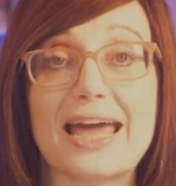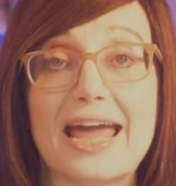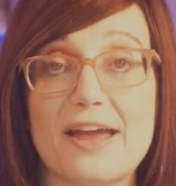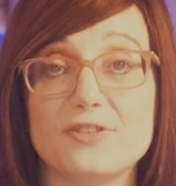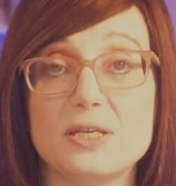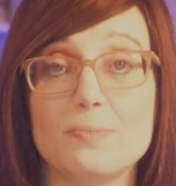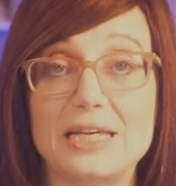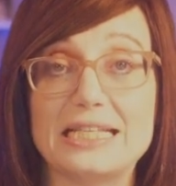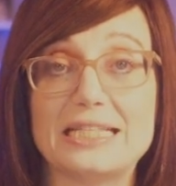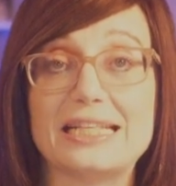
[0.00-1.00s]
the F D
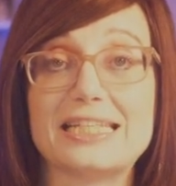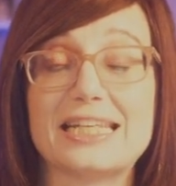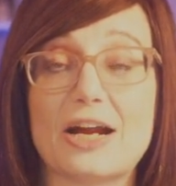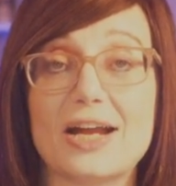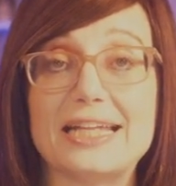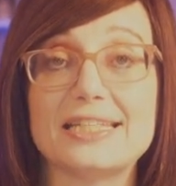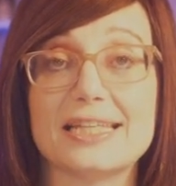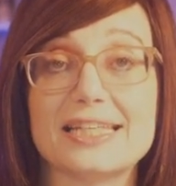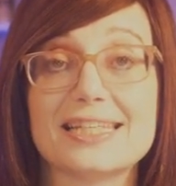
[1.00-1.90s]
P to insert into the